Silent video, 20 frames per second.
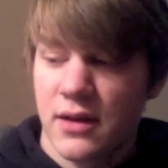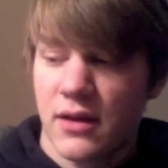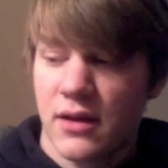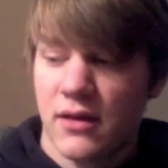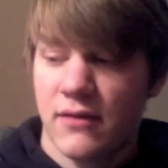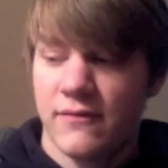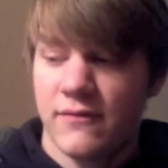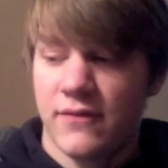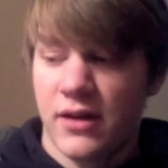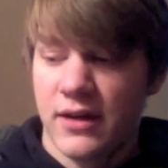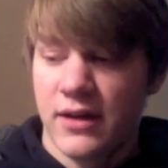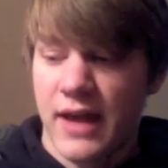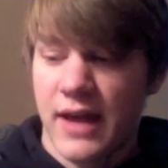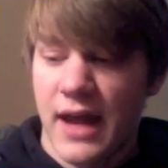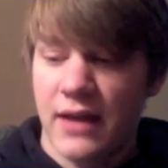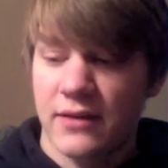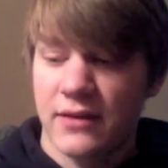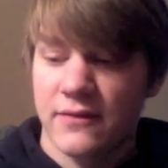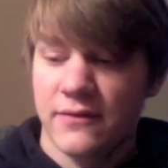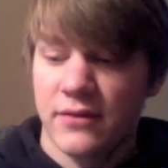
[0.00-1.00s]
of
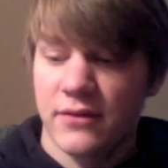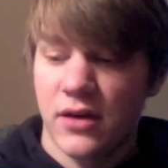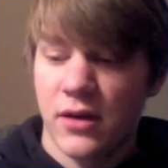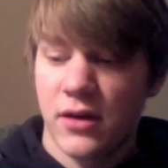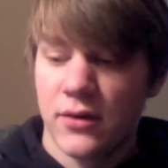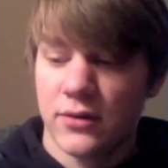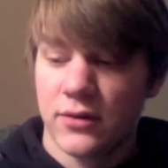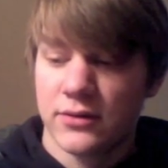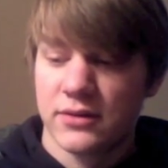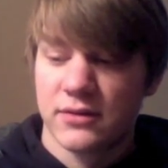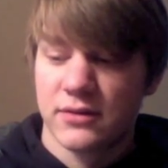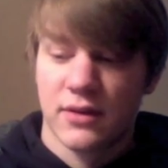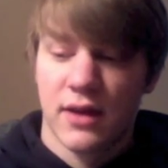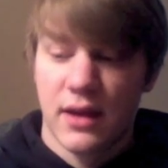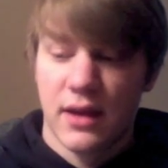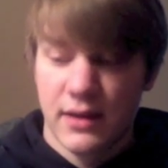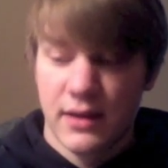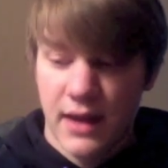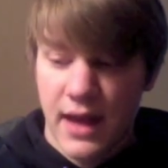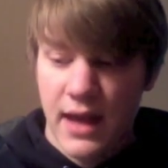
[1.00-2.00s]
volcanic flows
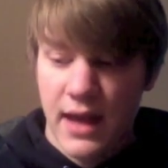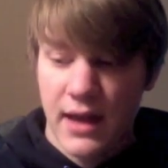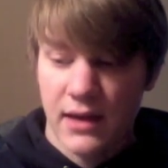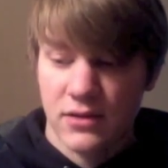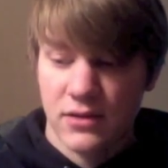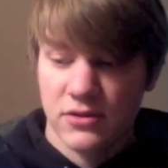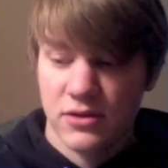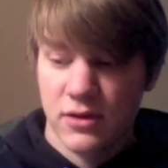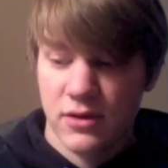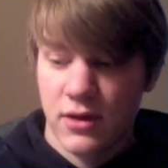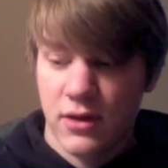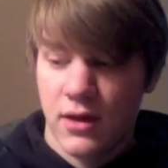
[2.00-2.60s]
and ash